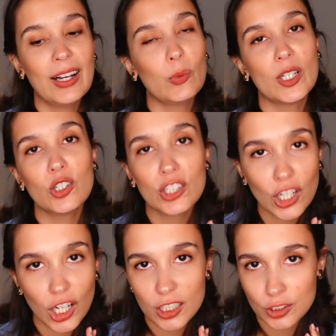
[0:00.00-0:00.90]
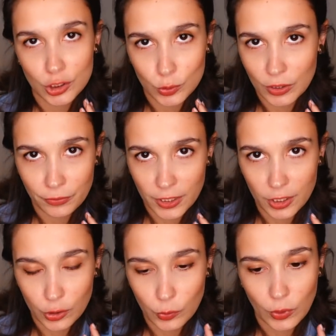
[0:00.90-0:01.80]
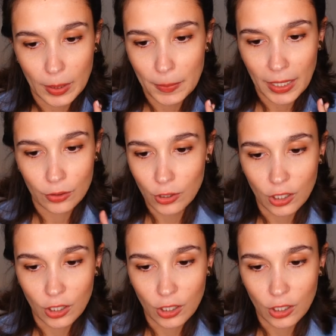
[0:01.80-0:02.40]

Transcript: we could not do a video about